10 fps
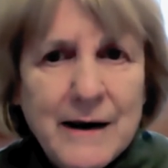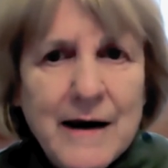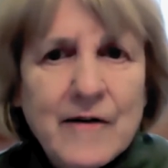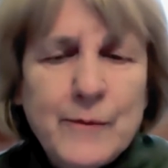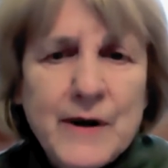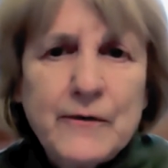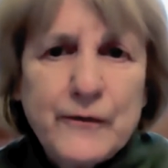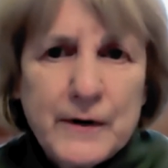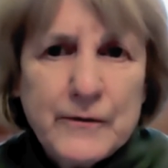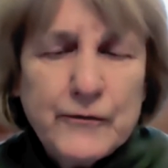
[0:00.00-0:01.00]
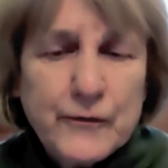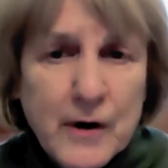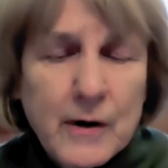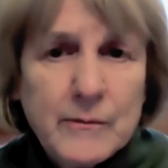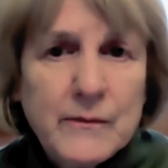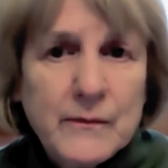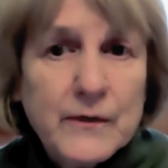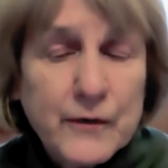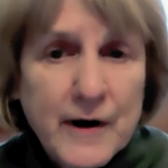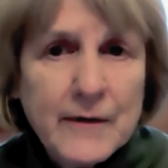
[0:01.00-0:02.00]
have benefited from
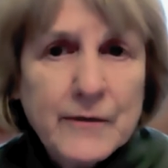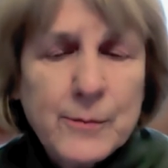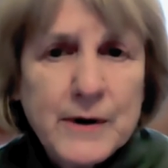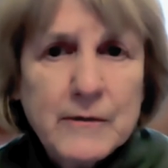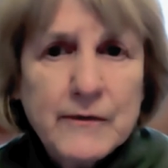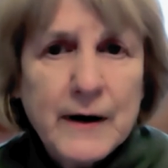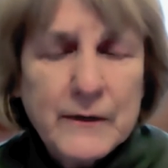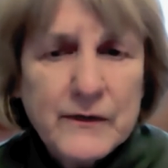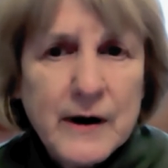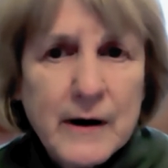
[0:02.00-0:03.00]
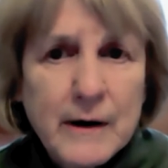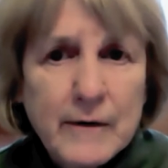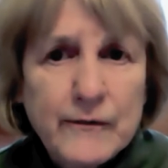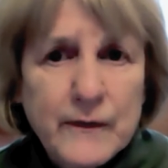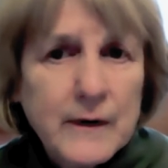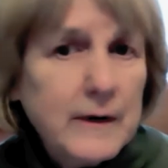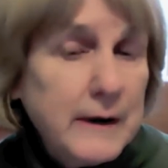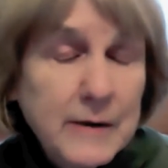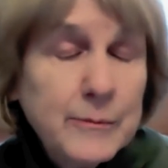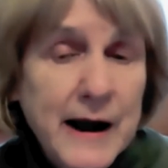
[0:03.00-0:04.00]
the philanthropy of
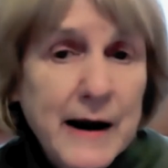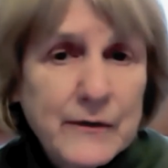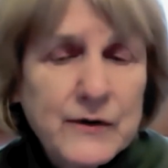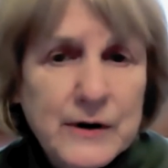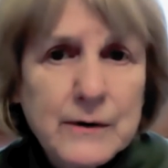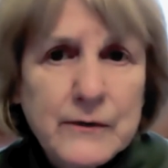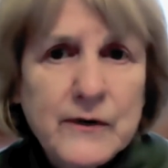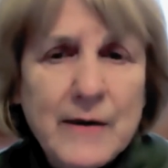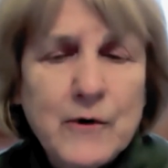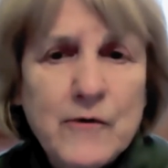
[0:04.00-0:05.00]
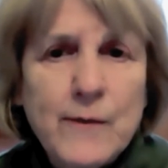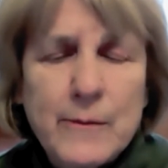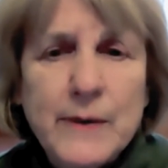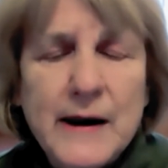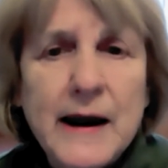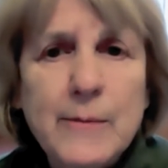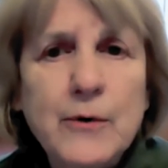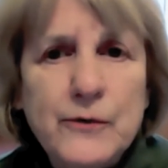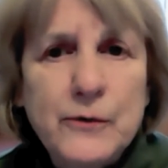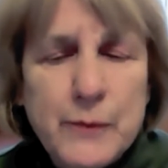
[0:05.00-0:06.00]
ICRF in past years, and we've been
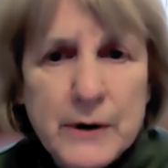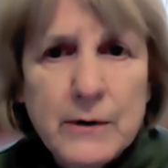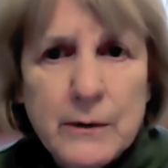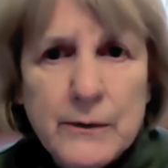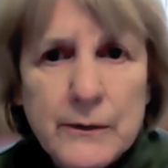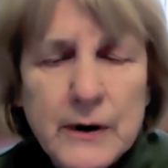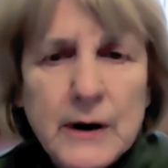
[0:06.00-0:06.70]
able to build